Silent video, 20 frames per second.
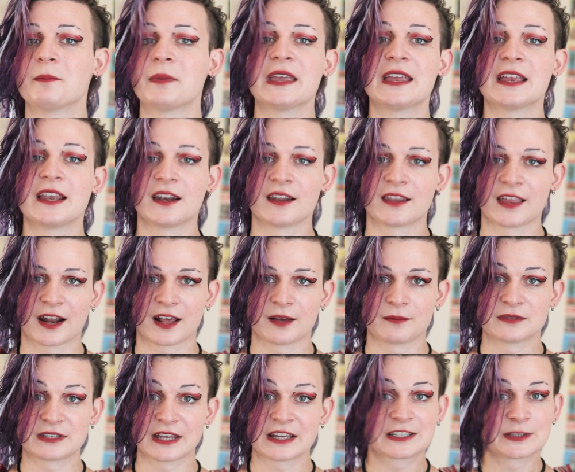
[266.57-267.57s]
being that
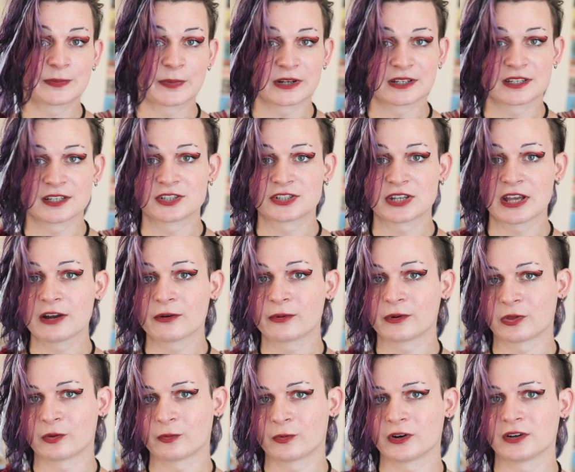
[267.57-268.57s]
I'm desperate to share
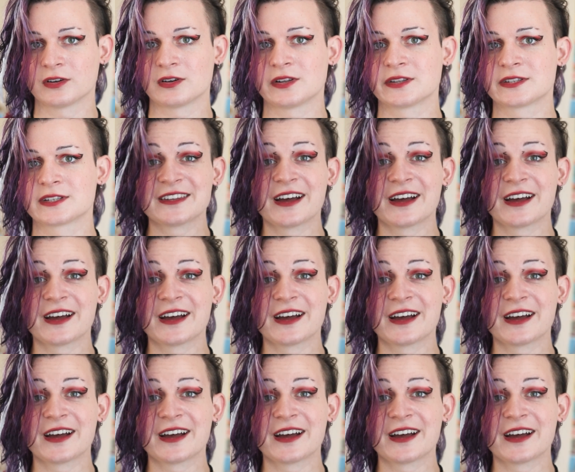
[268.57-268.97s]
with the world?